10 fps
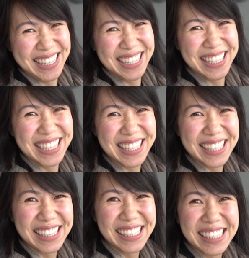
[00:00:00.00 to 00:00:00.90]
All
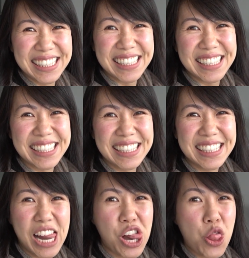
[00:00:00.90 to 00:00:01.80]
right. I guess we'll show
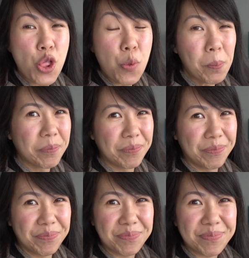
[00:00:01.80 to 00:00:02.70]
them the book when we
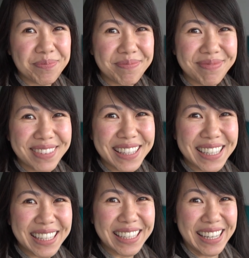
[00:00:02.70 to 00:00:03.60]
get to the
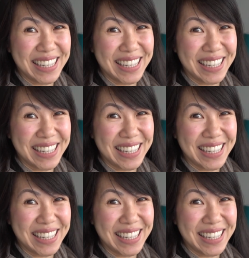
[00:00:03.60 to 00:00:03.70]
restaurant.